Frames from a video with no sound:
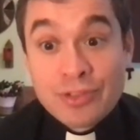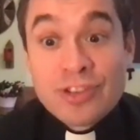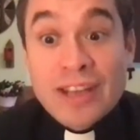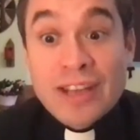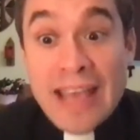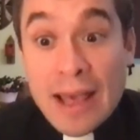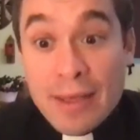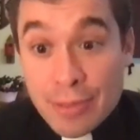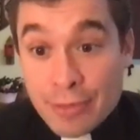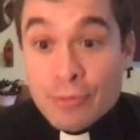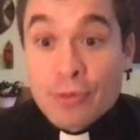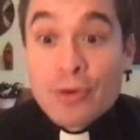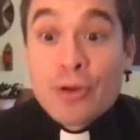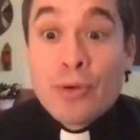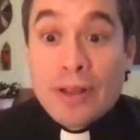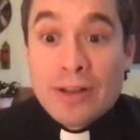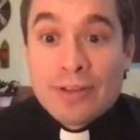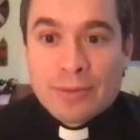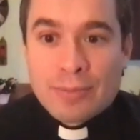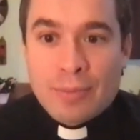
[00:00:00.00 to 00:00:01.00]
get
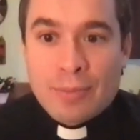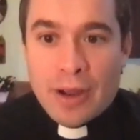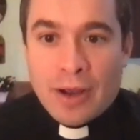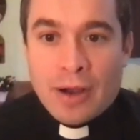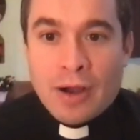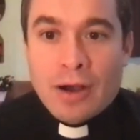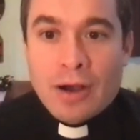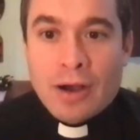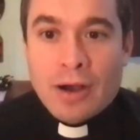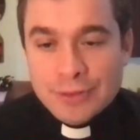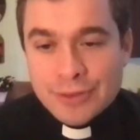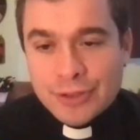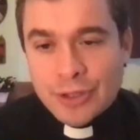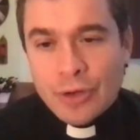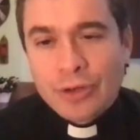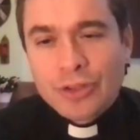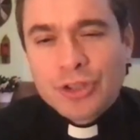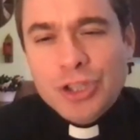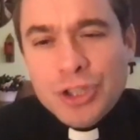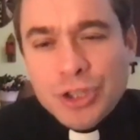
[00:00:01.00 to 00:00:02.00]
through into my heart.
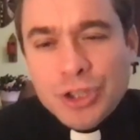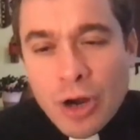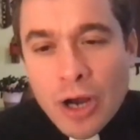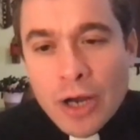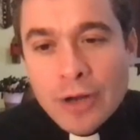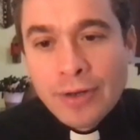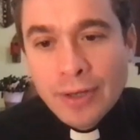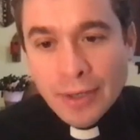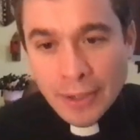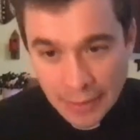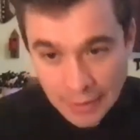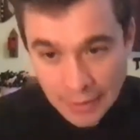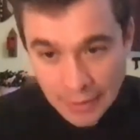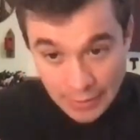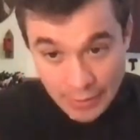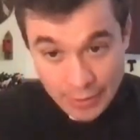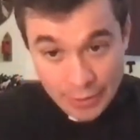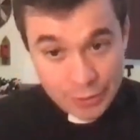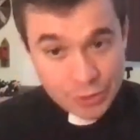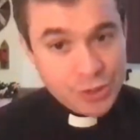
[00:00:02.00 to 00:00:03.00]
So just try and
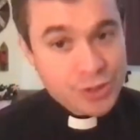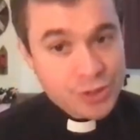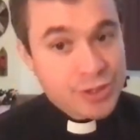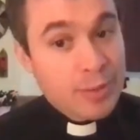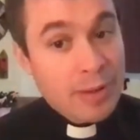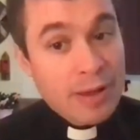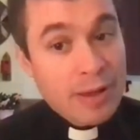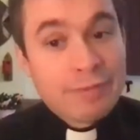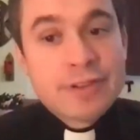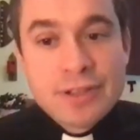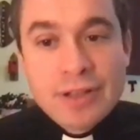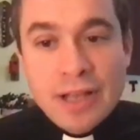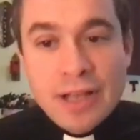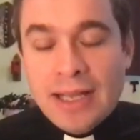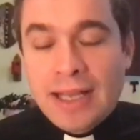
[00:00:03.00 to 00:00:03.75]
just to have